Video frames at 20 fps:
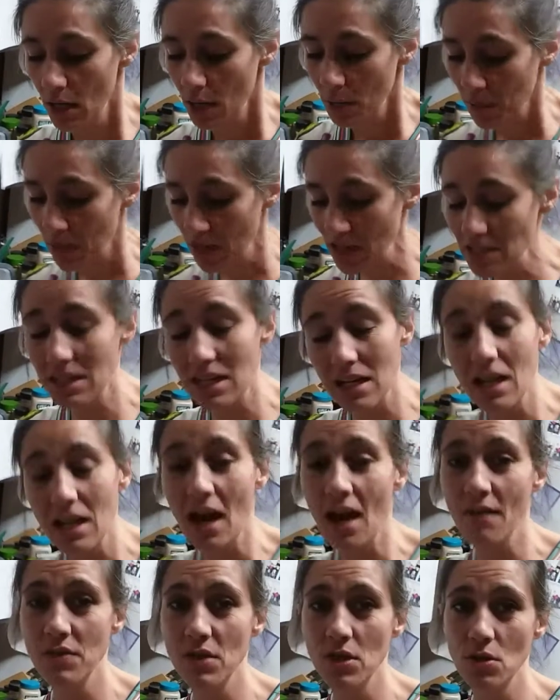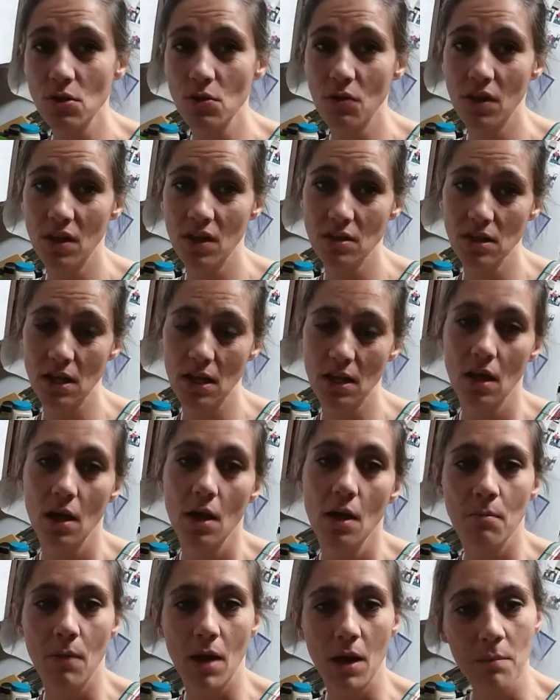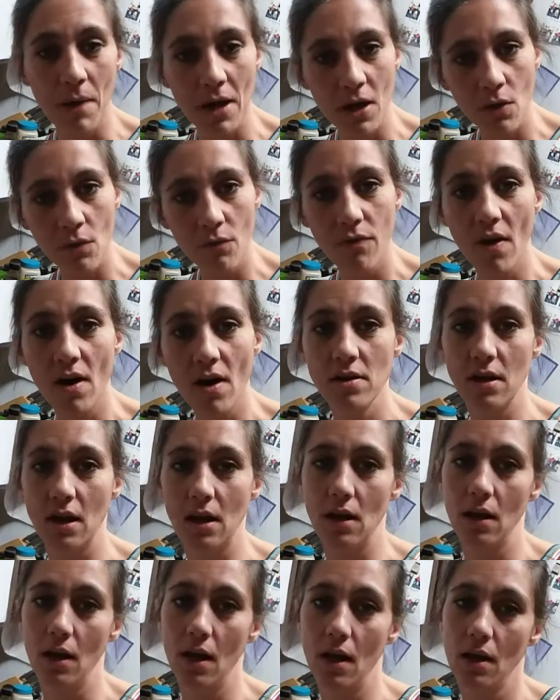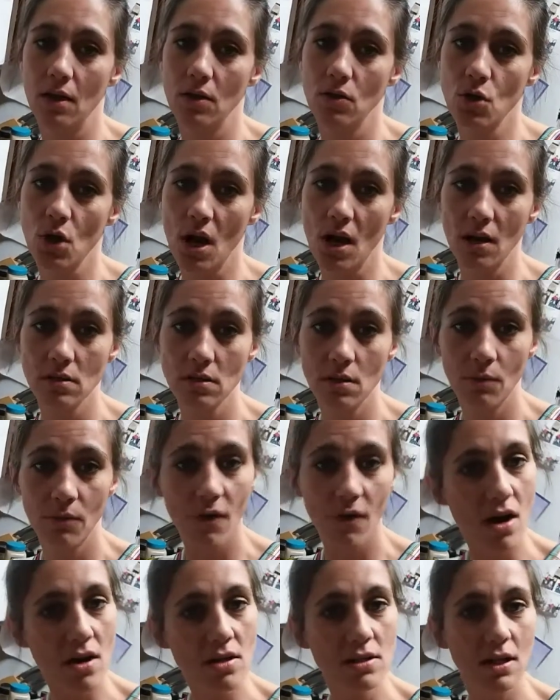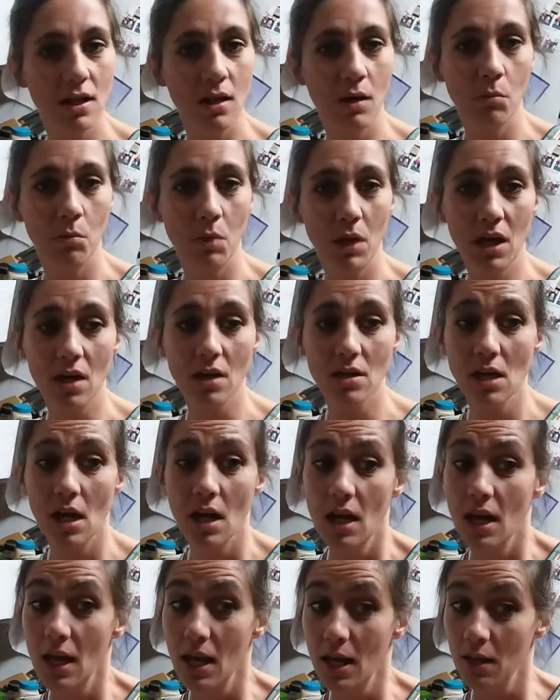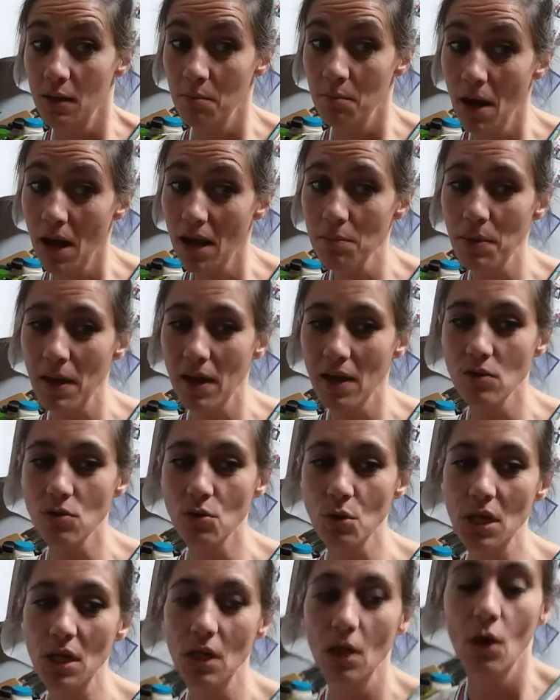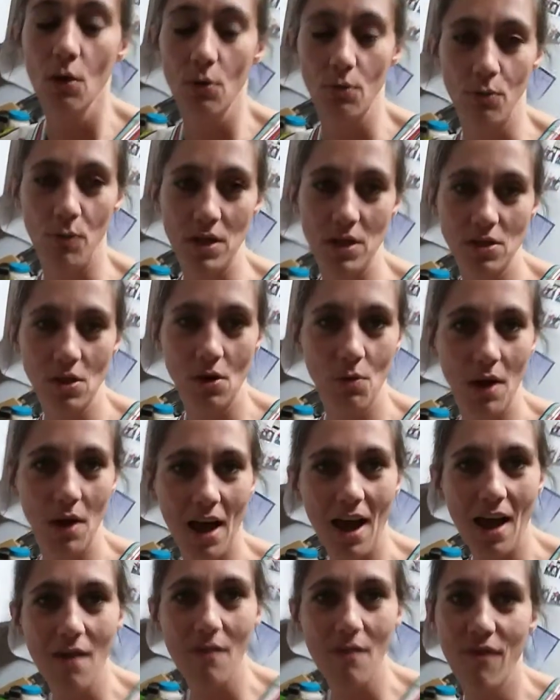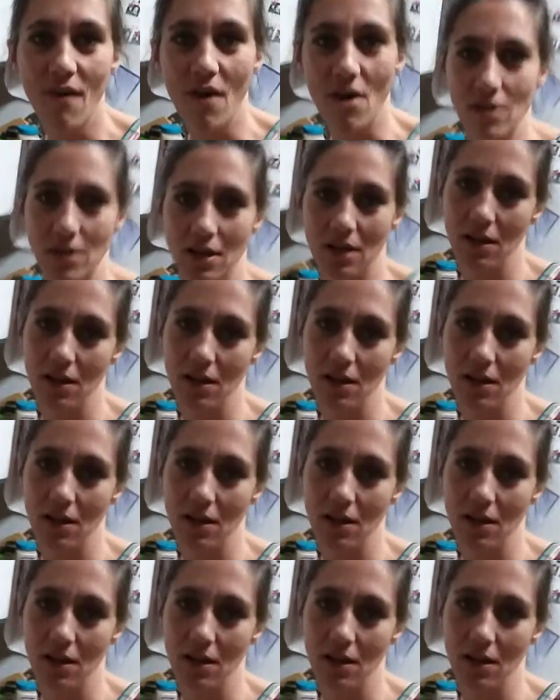But I did have to do things like make my own fondant and try some frosting, because in my pantry, we don't have fondant